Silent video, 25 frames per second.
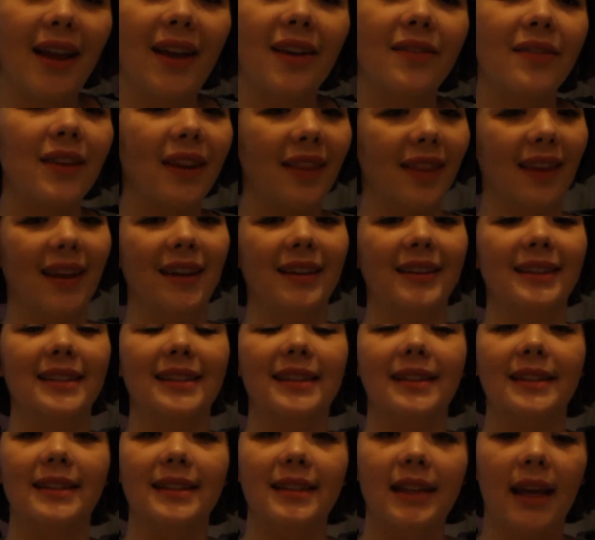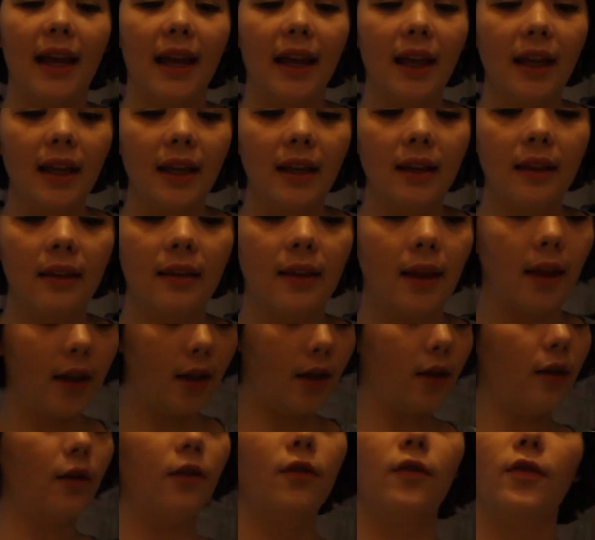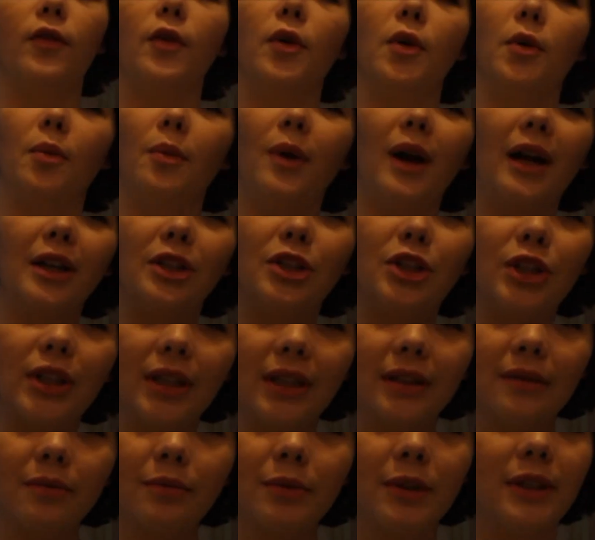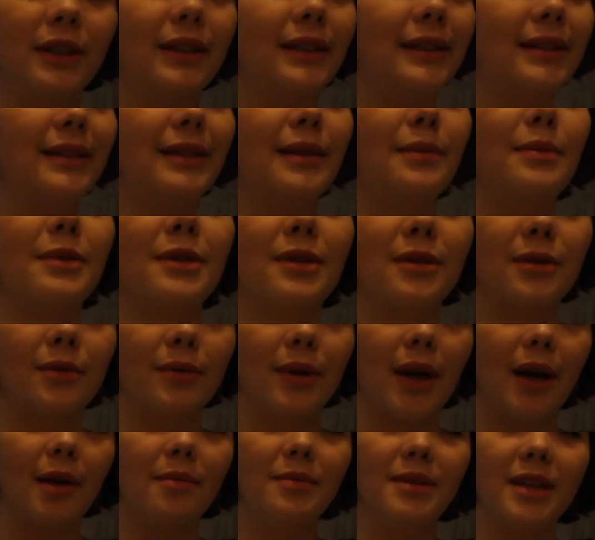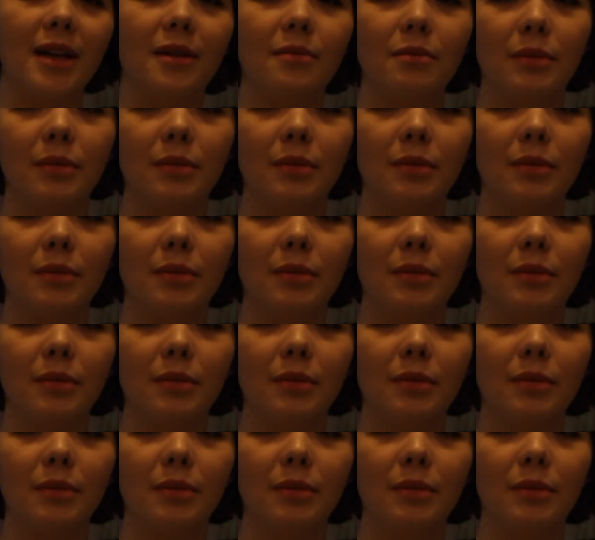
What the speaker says: Nothing else to say. Thank you for watching. Please subscribe down